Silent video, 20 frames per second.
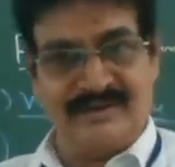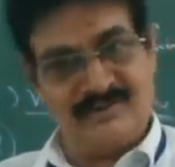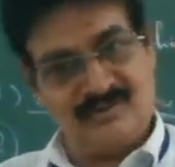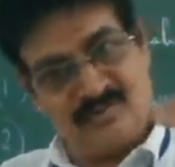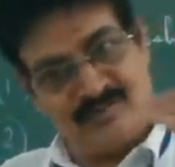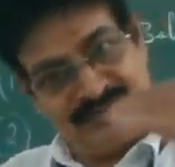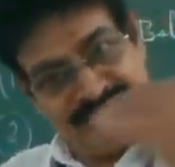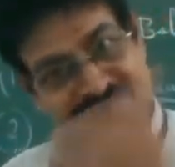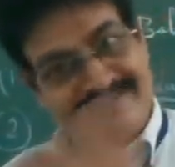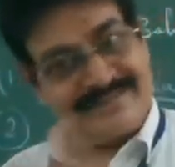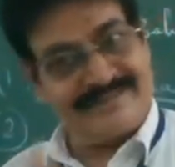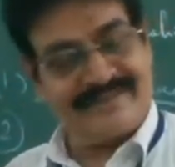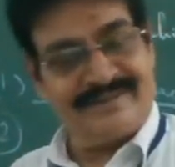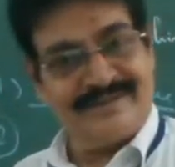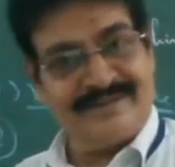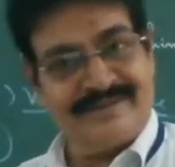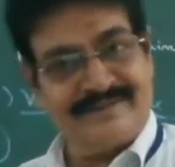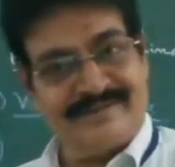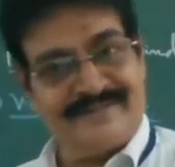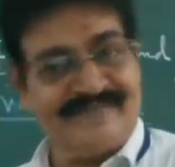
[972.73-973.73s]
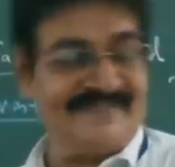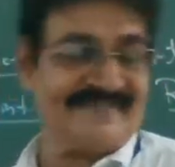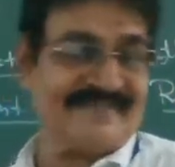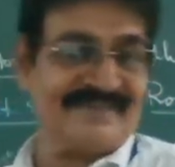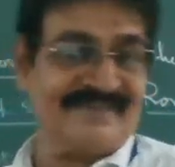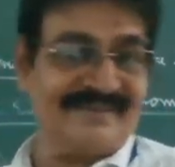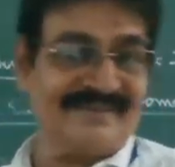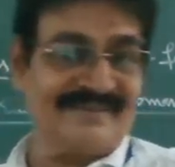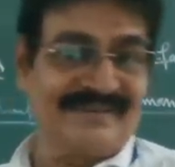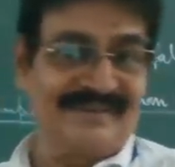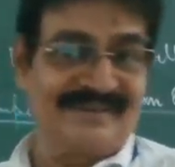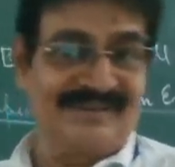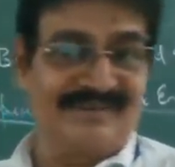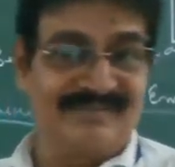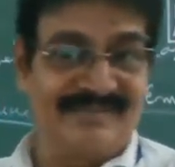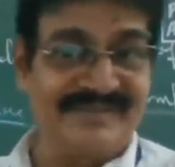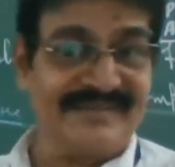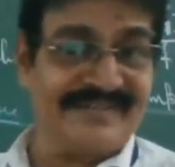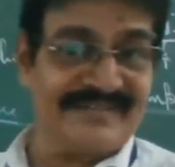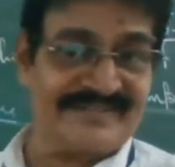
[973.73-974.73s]
meet this
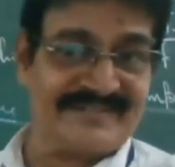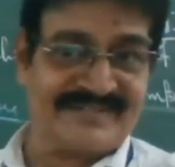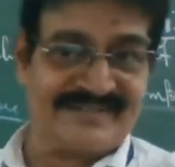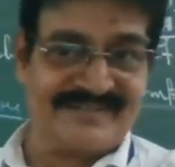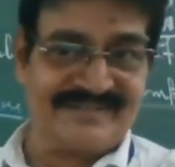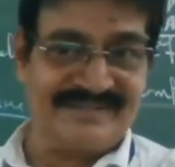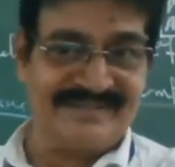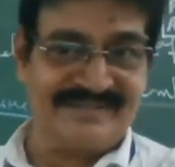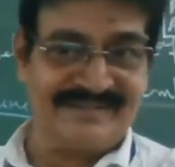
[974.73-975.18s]
menace,